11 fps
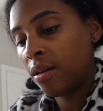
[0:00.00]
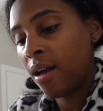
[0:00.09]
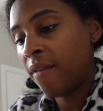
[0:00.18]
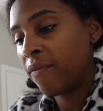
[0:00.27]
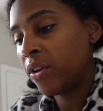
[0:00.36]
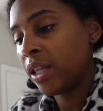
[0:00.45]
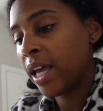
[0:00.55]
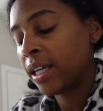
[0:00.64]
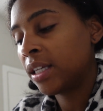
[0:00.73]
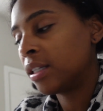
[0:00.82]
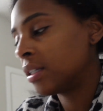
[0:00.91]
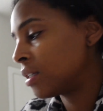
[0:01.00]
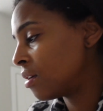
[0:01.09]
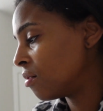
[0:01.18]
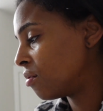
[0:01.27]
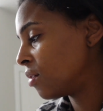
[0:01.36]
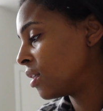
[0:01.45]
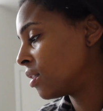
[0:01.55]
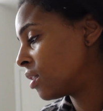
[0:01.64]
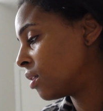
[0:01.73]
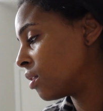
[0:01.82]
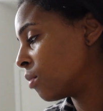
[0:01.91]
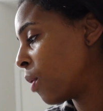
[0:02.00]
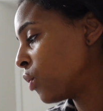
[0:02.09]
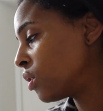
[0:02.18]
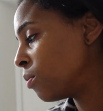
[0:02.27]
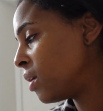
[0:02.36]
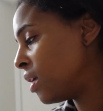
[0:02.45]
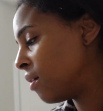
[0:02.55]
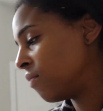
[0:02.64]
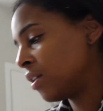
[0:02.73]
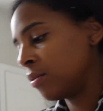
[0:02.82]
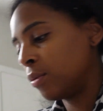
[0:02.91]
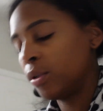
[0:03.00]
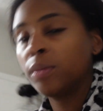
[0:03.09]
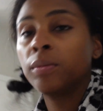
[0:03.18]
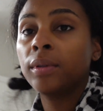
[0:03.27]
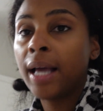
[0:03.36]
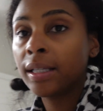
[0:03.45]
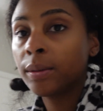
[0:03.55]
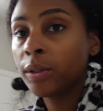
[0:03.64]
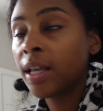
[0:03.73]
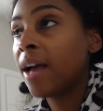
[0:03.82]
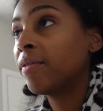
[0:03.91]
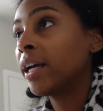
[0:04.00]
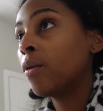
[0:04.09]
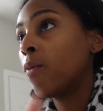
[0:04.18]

I feel like it's still, it's supposed to be invisible. It's not supposed to have like a